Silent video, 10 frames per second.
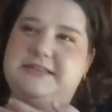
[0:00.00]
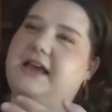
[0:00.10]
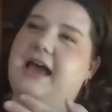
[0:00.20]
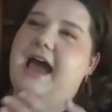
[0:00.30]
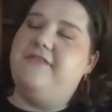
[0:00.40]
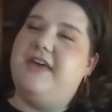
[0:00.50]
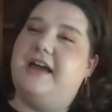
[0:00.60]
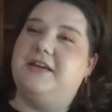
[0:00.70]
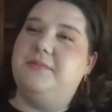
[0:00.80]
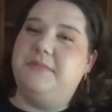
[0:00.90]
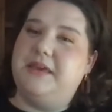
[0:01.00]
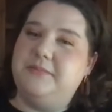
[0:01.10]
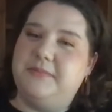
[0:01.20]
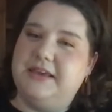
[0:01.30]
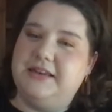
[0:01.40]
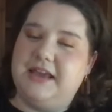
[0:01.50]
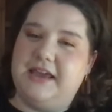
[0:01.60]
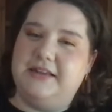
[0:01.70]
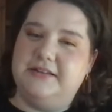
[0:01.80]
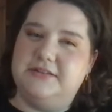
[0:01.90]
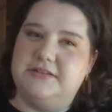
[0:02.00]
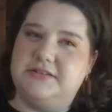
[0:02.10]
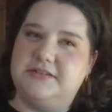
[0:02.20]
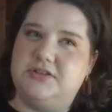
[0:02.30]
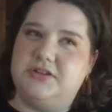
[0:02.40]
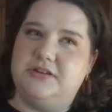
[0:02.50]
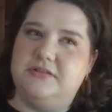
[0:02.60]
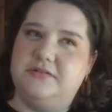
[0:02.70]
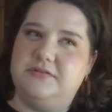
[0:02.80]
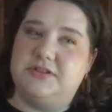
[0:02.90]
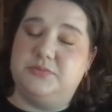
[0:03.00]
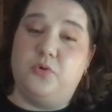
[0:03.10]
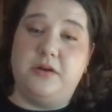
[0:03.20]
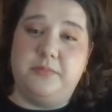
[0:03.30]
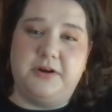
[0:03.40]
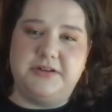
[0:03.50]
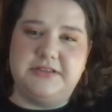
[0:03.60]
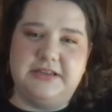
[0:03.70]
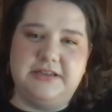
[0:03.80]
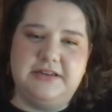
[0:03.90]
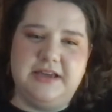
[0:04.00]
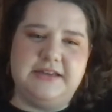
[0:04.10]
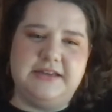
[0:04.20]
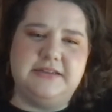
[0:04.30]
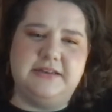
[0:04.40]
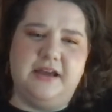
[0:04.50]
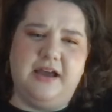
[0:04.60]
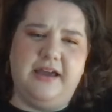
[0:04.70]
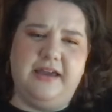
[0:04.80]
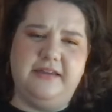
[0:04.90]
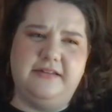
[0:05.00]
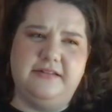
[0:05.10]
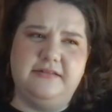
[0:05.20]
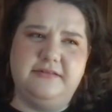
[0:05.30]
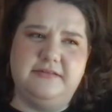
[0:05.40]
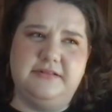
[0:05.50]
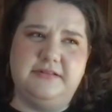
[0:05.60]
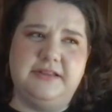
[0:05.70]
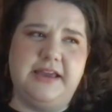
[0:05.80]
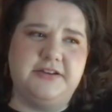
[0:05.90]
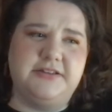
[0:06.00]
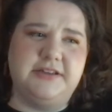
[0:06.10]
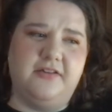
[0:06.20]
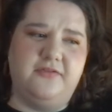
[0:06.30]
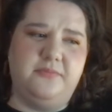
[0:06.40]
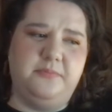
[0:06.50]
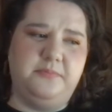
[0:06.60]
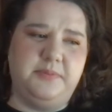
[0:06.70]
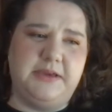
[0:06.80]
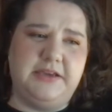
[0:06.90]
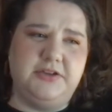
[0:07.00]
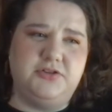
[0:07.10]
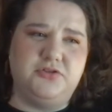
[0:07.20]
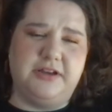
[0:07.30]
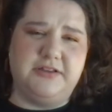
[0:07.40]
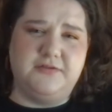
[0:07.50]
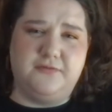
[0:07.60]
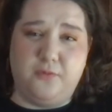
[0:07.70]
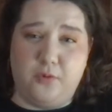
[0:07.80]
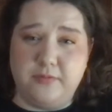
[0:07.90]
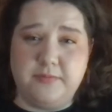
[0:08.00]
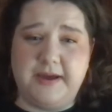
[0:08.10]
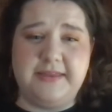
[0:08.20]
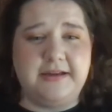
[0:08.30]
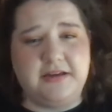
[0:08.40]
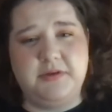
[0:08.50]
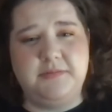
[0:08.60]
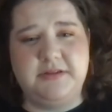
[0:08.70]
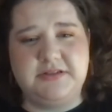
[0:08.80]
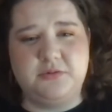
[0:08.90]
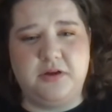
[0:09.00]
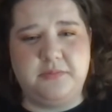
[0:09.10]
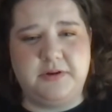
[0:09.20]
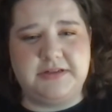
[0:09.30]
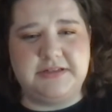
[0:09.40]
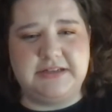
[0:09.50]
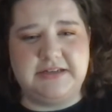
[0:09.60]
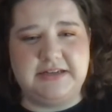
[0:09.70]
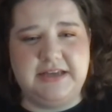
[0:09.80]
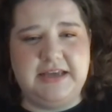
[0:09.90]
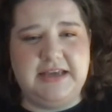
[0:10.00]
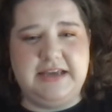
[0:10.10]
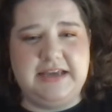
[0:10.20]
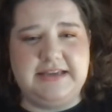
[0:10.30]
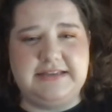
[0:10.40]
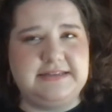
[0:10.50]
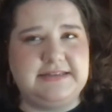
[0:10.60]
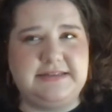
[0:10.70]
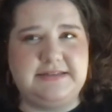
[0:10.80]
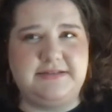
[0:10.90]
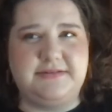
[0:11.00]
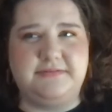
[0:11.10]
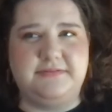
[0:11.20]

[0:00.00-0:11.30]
have that commitment and to one person, and to not let yourself be transformed by that commitment to one person is